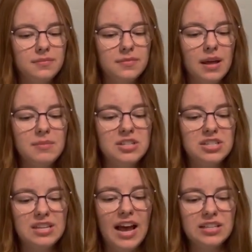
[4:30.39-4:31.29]
Let me
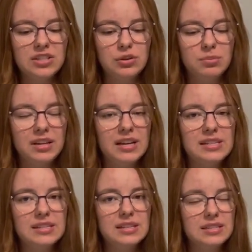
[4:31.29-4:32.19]
just ask you,
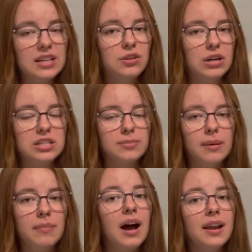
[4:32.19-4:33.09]
because it did cross my
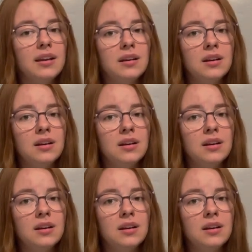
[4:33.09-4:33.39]
mind.